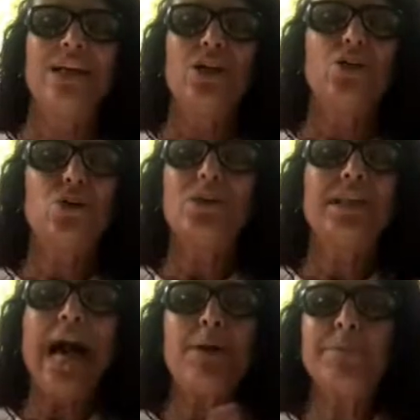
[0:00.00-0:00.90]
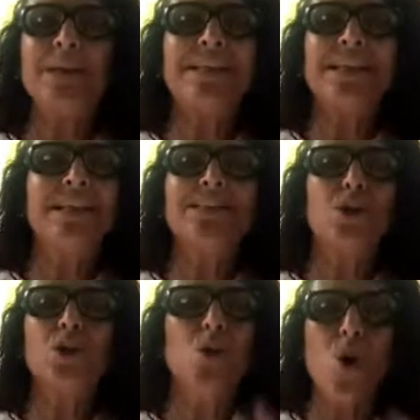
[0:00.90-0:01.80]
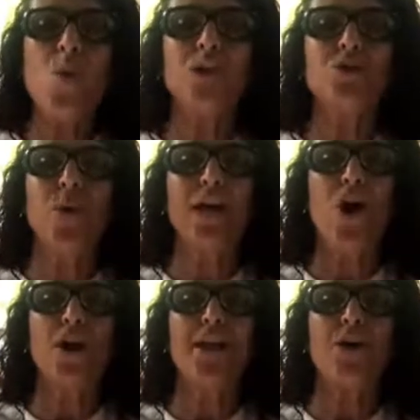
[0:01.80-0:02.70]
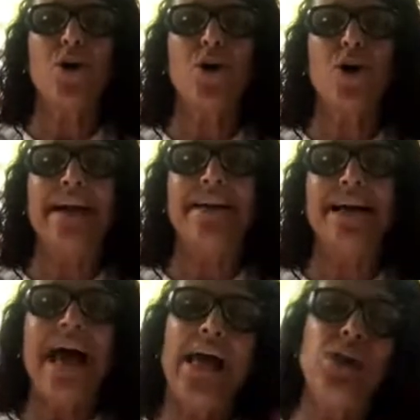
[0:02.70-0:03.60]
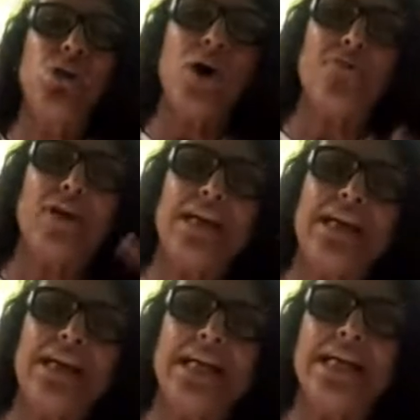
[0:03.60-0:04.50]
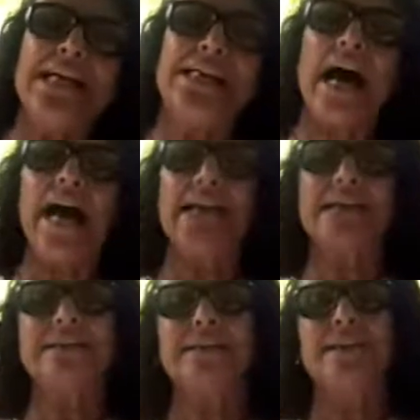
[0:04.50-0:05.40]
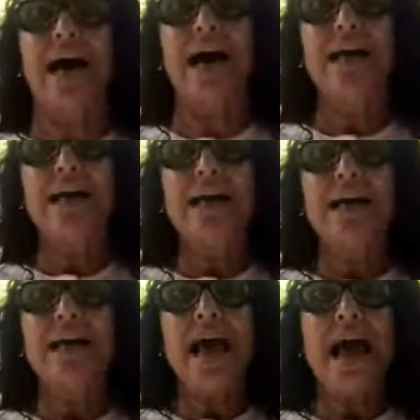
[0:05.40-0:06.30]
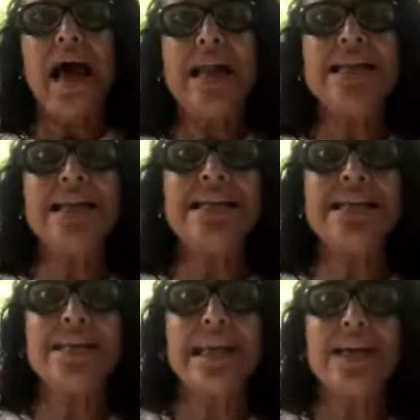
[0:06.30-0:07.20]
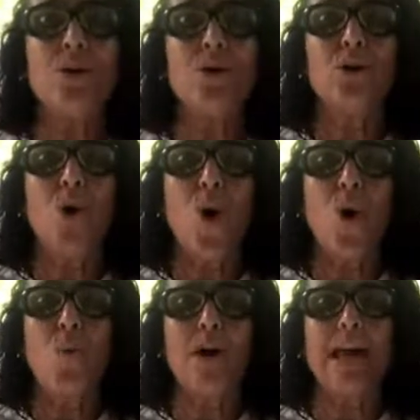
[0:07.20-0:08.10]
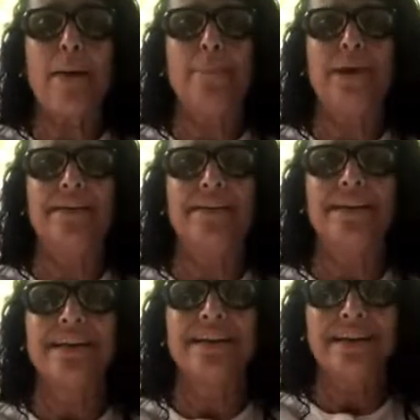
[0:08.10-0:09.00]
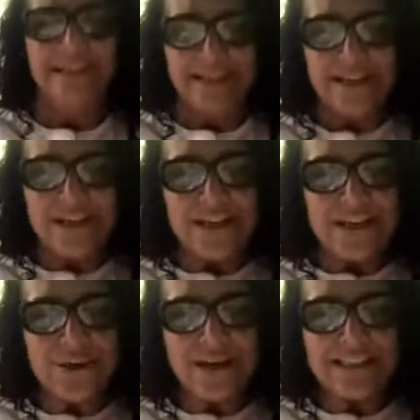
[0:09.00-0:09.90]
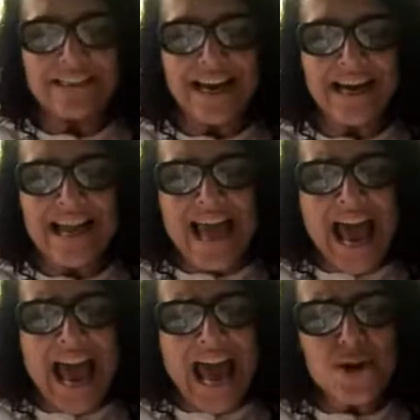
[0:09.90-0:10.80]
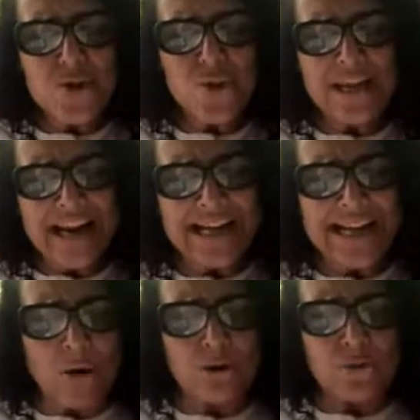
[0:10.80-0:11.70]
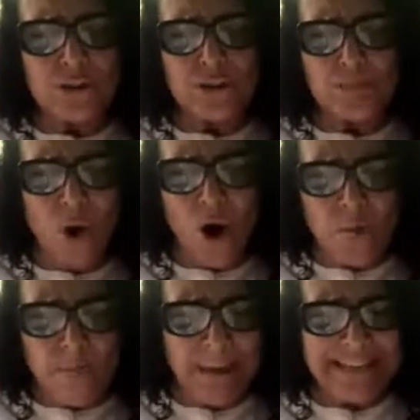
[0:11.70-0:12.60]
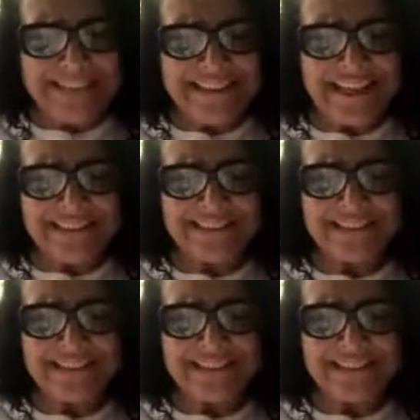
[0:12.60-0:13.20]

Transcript: So that person doesn't know what's going on in your head, and you have created an entire kasida, and they don't know what happened. Do you understand? And you get doubts for small, petty things.